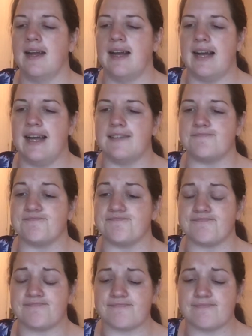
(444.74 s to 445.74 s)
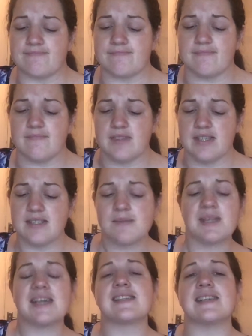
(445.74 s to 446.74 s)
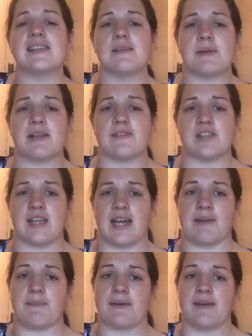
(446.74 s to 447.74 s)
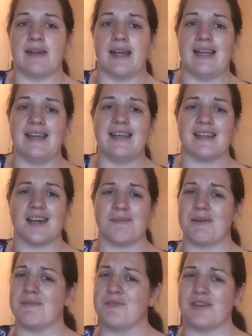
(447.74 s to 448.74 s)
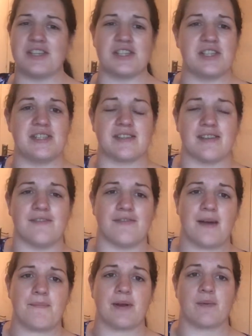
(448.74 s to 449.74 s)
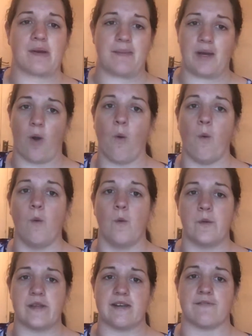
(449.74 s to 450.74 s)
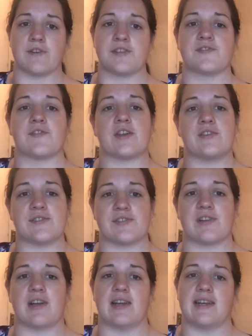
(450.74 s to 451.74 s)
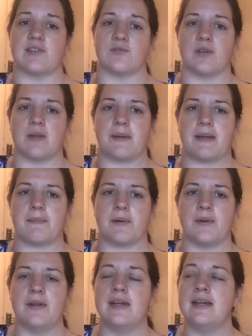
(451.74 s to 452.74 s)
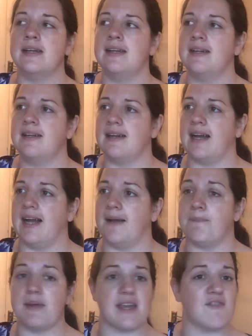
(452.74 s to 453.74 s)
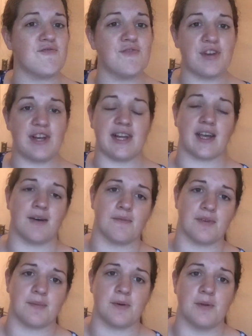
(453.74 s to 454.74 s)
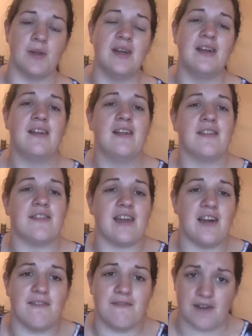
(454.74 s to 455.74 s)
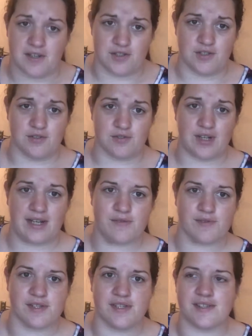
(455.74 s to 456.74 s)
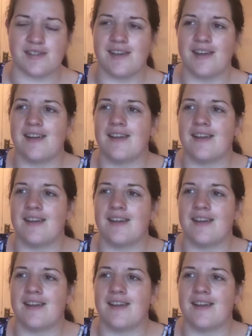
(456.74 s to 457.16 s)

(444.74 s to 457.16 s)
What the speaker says: So I mean, that's a little bit of a shame. A couple of more inches of fabric would have made all the difference for those slightly taller people. But they're really comfortable. They are functional trousers.